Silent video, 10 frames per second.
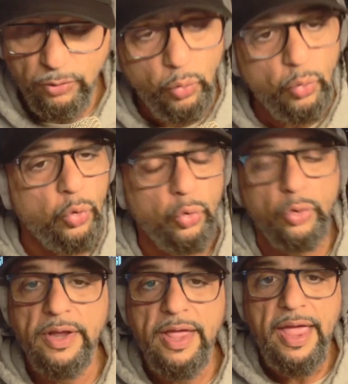Ooh,
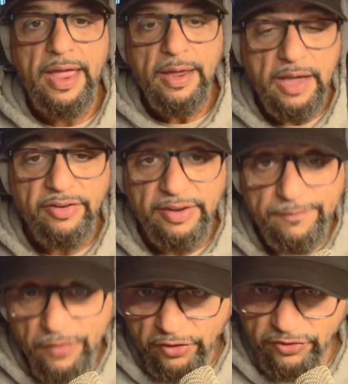because
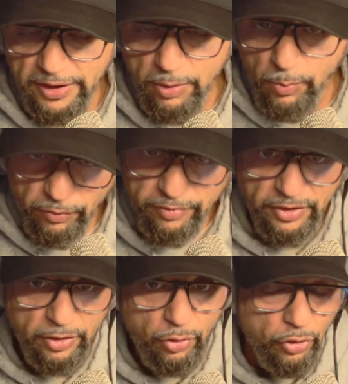adversity will
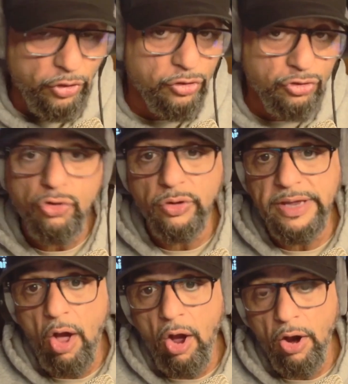reveal who you truly
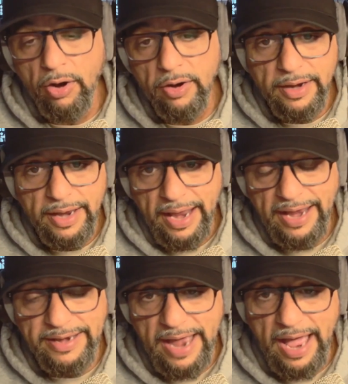are
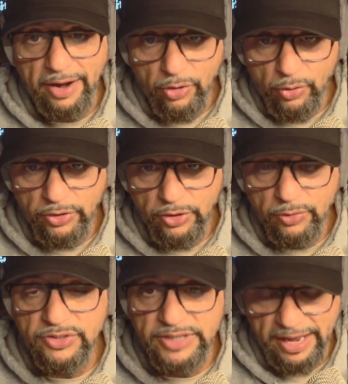and not who you
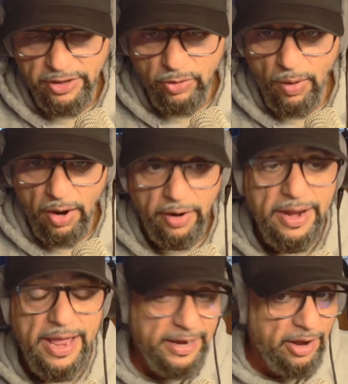say you are.
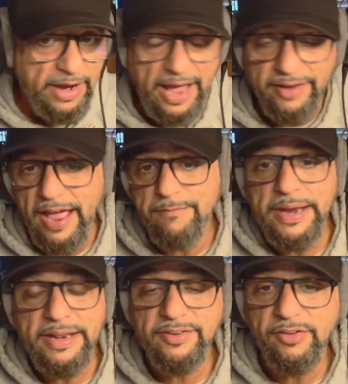Now, guys, I've
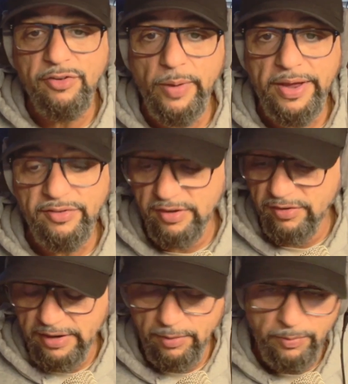been in
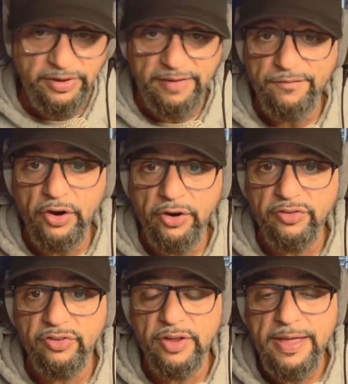situations and it was
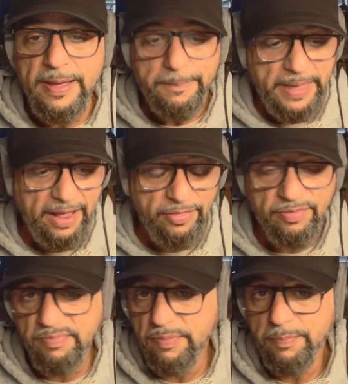adverse,
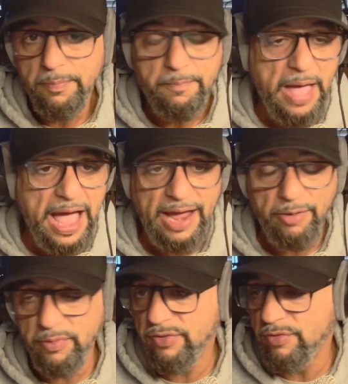and I
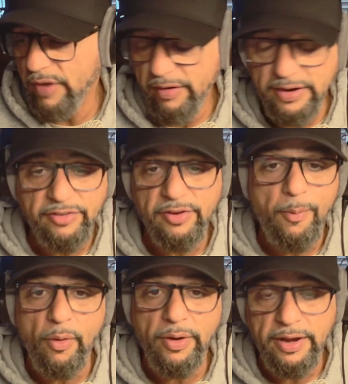was very
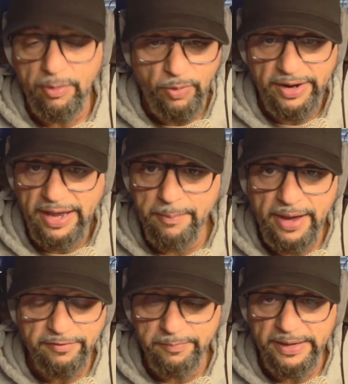disappointed in what came
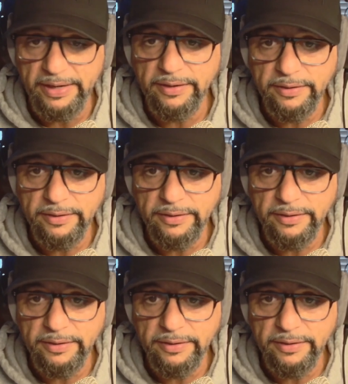out of me.